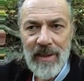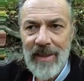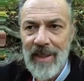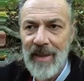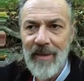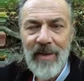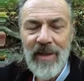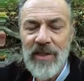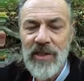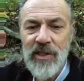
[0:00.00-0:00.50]

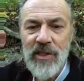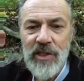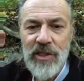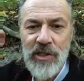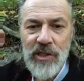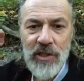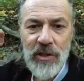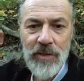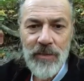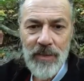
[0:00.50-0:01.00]
And that's the
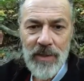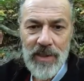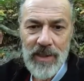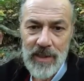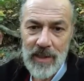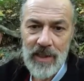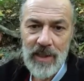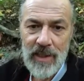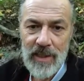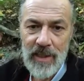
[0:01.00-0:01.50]

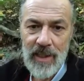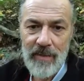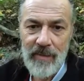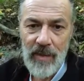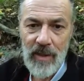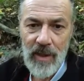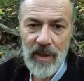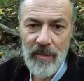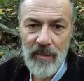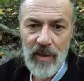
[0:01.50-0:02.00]
stupidest goddamn
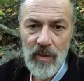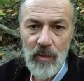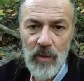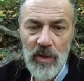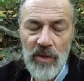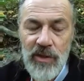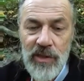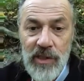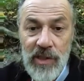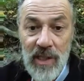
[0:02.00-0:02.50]
argument in the
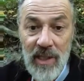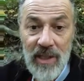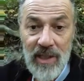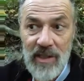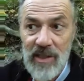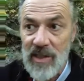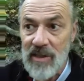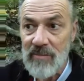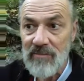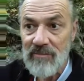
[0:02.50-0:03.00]
world.
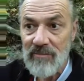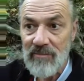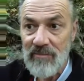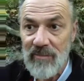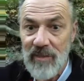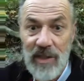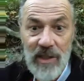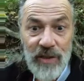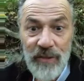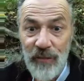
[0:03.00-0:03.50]
Sex
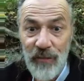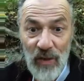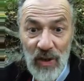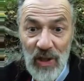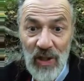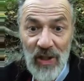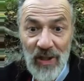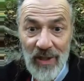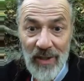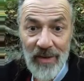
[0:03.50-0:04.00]
is
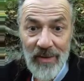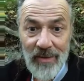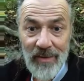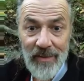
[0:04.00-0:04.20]
fun.